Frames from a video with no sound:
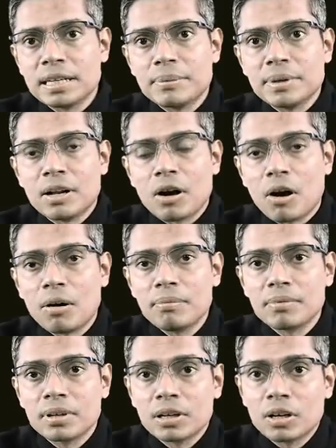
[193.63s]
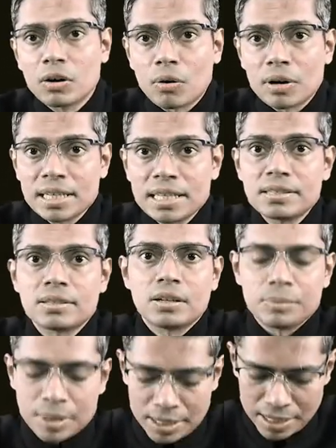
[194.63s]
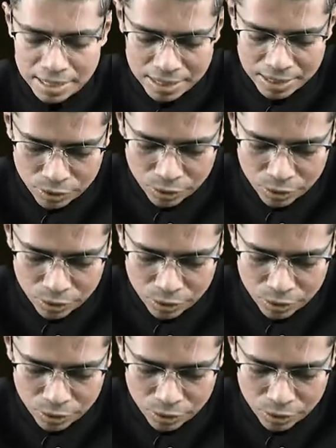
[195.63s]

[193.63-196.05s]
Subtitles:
level of cortex of the kidney.